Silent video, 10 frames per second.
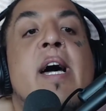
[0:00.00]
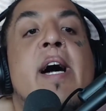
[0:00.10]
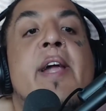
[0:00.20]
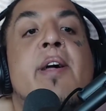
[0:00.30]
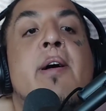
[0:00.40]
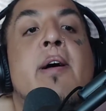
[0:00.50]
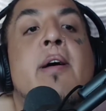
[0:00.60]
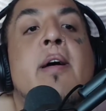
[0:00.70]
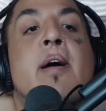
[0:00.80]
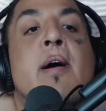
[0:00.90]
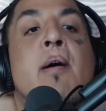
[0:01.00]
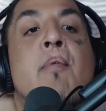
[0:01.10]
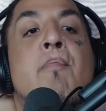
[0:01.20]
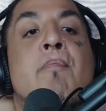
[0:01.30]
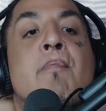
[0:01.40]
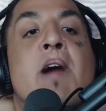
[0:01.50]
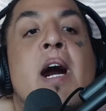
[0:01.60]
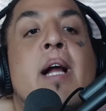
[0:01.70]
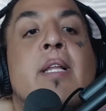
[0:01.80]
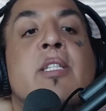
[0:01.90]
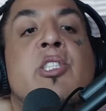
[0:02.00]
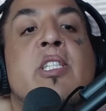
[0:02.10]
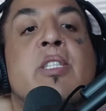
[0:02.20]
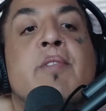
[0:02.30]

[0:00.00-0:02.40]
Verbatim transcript: etymology,